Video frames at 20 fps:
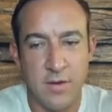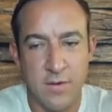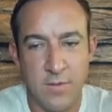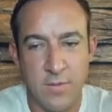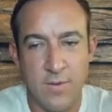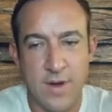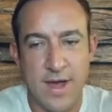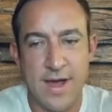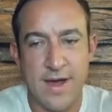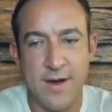
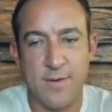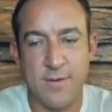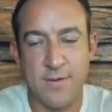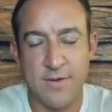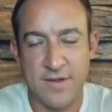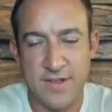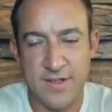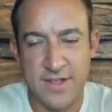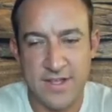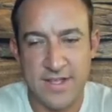
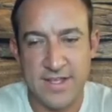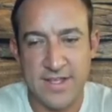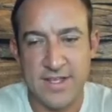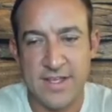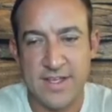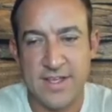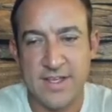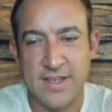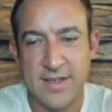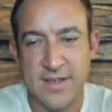
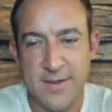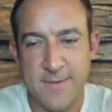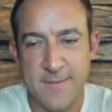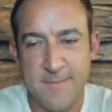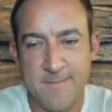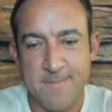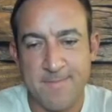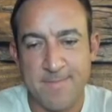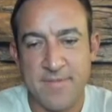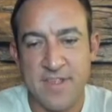
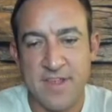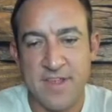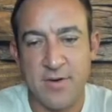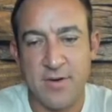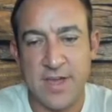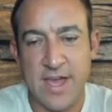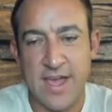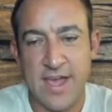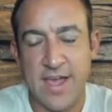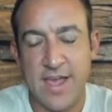Wow.
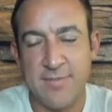Okay.